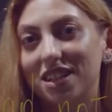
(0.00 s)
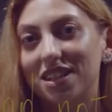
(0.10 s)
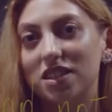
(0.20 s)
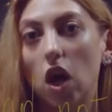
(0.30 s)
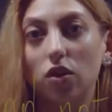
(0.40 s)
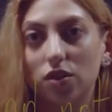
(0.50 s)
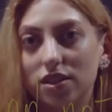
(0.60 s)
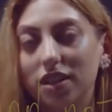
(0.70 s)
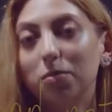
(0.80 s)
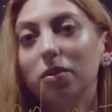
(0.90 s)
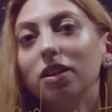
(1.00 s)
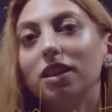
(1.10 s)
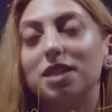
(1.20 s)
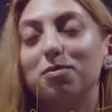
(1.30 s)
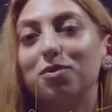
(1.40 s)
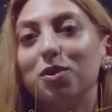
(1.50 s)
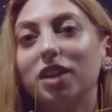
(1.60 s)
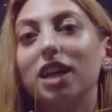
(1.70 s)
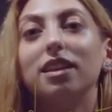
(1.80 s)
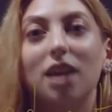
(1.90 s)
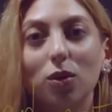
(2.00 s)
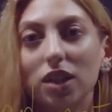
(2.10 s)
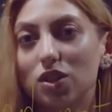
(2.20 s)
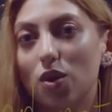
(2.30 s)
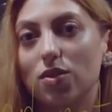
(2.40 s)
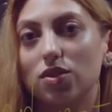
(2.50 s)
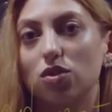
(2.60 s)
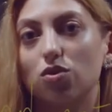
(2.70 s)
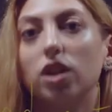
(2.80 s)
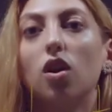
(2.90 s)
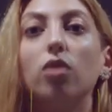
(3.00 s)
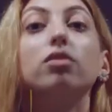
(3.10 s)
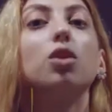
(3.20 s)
is understandable, let's move on. And now let's concentrate on the